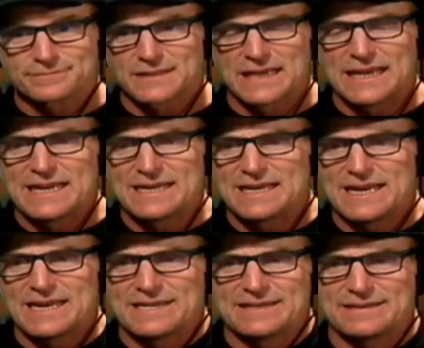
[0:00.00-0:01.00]

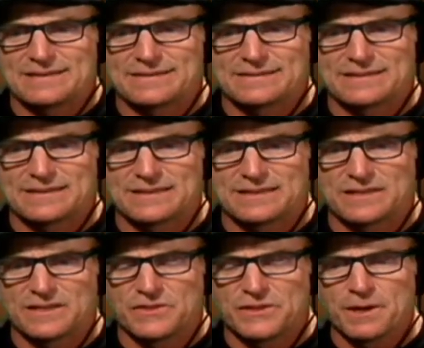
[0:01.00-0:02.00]
And
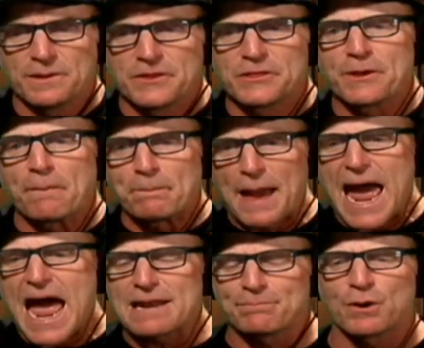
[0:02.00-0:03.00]
the
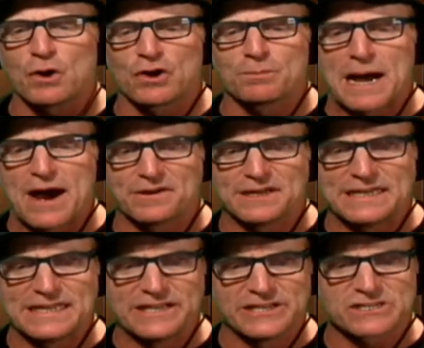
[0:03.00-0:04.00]
bad part about it
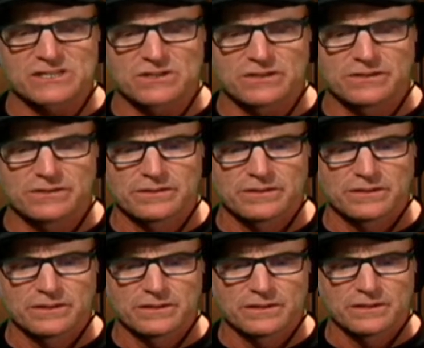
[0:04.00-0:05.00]
is
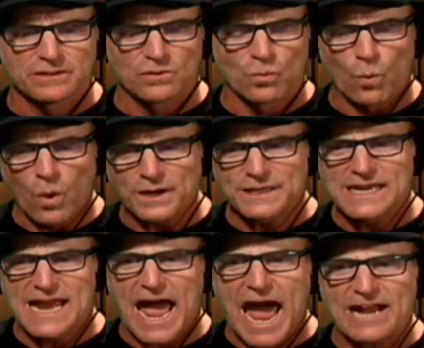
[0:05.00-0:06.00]
what
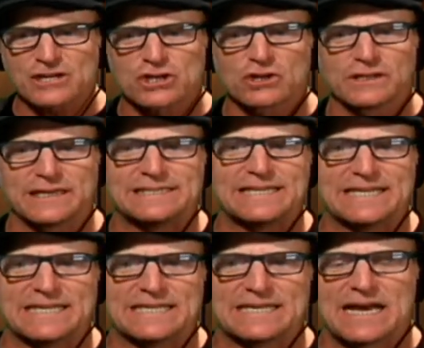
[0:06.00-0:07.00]
he actually
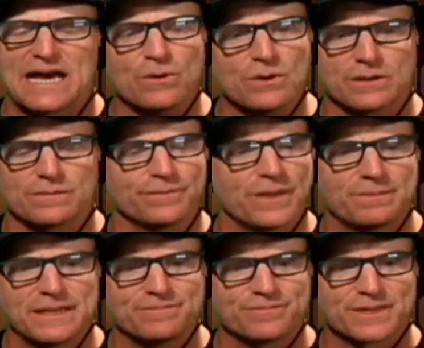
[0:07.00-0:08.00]
did. I
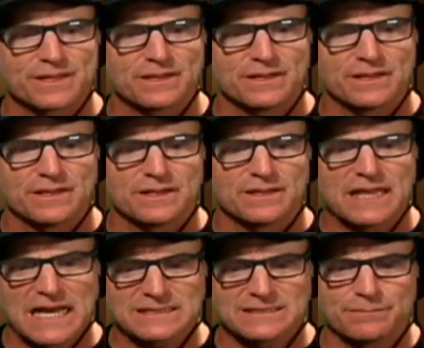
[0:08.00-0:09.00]
mean,
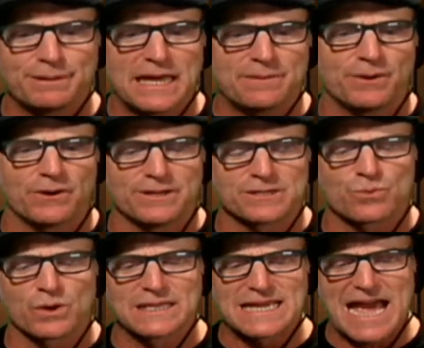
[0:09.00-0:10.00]
that's the bad part, is
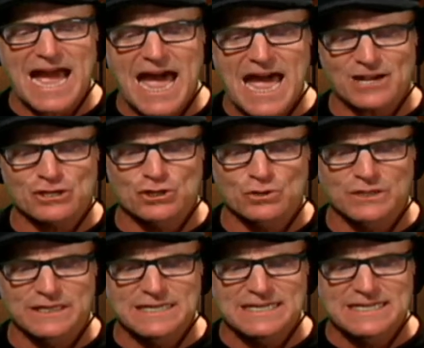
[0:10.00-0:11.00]
what he
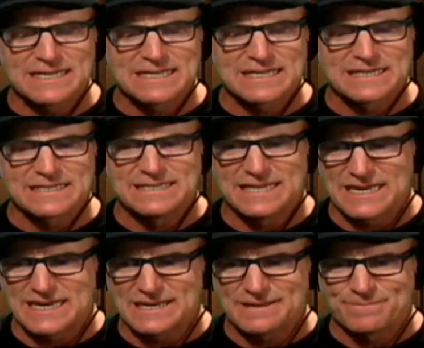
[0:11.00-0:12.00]
actually did.